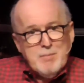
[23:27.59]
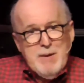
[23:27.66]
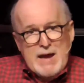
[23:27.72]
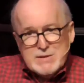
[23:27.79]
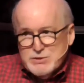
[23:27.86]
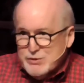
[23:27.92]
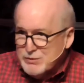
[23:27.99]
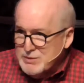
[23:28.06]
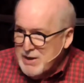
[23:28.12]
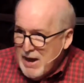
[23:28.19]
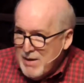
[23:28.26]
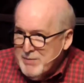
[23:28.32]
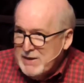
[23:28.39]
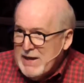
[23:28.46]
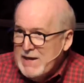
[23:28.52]
pastor
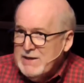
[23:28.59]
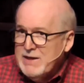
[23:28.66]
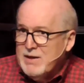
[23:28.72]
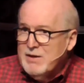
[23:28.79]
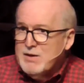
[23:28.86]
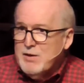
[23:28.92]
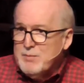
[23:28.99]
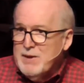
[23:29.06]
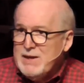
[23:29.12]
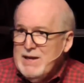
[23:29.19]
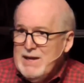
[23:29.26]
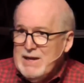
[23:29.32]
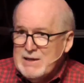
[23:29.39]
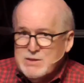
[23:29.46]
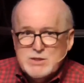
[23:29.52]
nominating
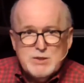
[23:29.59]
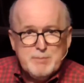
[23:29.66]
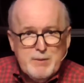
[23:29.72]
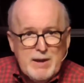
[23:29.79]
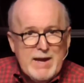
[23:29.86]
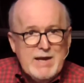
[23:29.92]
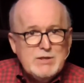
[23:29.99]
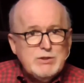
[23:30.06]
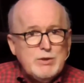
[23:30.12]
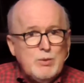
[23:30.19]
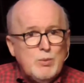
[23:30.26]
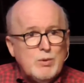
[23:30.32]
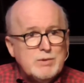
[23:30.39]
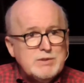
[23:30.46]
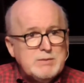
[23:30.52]
committee into place
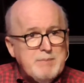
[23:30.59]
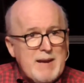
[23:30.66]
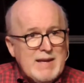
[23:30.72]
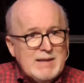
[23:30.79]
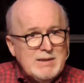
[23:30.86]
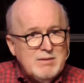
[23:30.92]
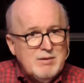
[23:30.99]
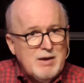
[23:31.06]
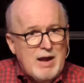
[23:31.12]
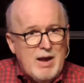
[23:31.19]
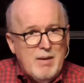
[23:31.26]
who will spend